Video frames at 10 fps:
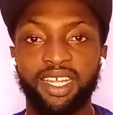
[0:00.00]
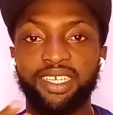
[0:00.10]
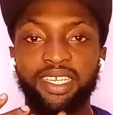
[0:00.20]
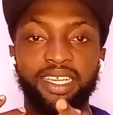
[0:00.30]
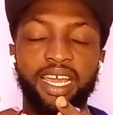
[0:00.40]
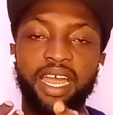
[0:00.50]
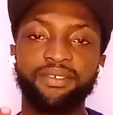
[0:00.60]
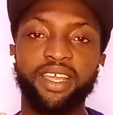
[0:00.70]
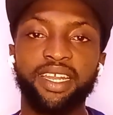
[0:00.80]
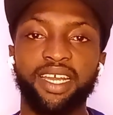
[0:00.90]
Then
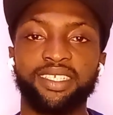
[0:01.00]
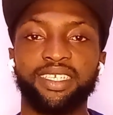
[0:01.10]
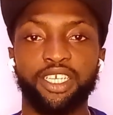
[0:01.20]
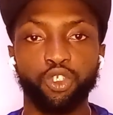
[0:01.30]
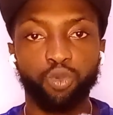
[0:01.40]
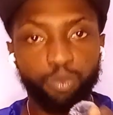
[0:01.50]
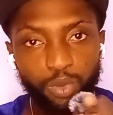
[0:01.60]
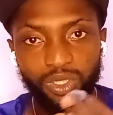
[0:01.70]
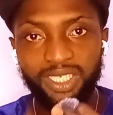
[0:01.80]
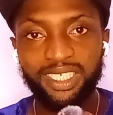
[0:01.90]
after that, then you
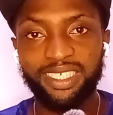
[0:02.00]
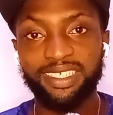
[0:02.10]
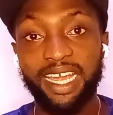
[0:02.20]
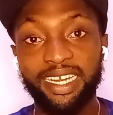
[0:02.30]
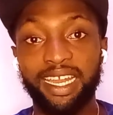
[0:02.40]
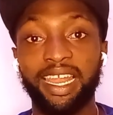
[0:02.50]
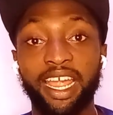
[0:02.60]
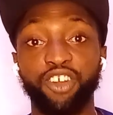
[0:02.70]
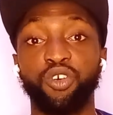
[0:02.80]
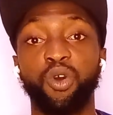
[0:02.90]
put it inside the
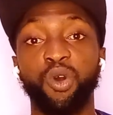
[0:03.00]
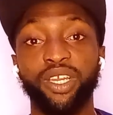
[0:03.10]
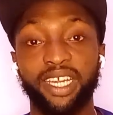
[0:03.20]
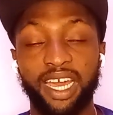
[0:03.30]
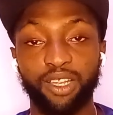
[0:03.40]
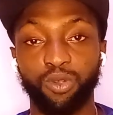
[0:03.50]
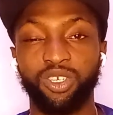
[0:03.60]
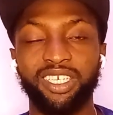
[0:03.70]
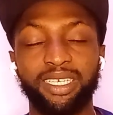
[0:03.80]
liner or the carton,